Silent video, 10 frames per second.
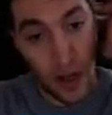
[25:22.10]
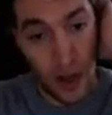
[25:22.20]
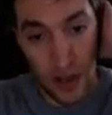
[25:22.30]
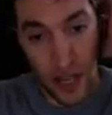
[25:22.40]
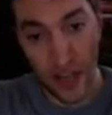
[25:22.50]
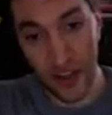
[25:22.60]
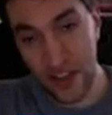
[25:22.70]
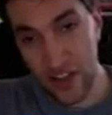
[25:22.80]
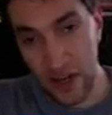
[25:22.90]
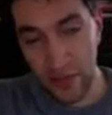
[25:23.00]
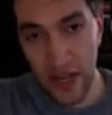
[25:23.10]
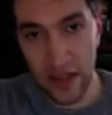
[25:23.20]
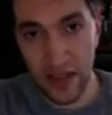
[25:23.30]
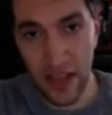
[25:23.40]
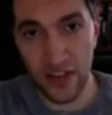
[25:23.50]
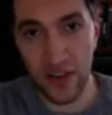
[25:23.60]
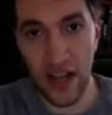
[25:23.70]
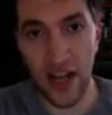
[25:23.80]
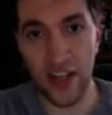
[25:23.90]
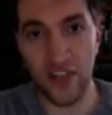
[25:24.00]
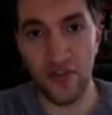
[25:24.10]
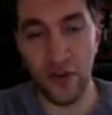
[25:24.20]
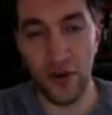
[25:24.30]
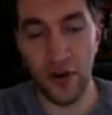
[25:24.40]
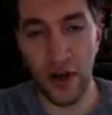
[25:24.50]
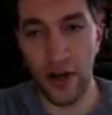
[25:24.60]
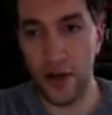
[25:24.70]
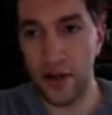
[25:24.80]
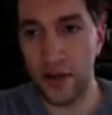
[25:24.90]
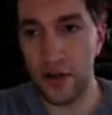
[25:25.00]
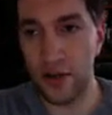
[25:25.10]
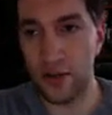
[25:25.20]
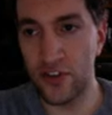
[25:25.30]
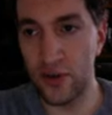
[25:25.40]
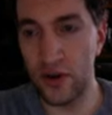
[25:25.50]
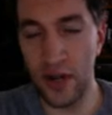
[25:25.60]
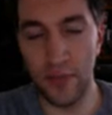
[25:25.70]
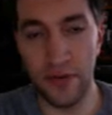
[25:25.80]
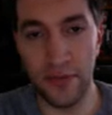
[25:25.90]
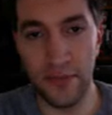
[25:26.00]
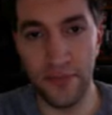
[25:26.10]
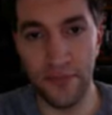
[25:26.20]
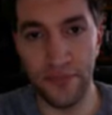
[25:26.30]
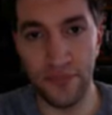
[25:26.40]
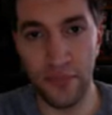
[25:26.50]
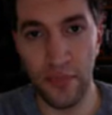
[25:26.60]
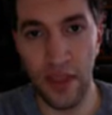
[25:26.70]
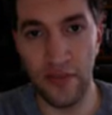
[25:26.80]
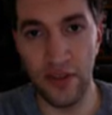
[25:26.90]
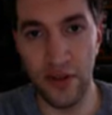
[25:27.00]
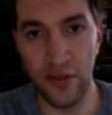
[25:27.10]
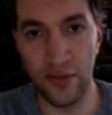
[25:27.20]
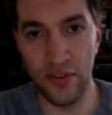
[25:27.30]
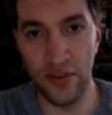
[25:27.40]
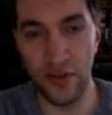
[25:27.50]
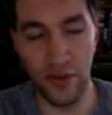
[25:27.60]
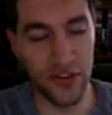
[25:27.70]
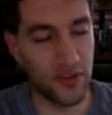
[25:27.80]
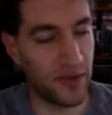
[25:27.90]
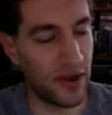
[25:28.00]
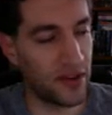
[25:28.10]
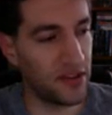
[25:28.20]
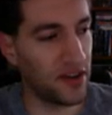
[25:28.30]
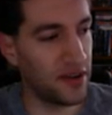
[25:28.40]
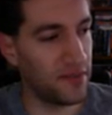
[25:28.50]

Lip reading: Okay, so that's gonna be it. Thanks guys for showing up, even though there was no notice about it.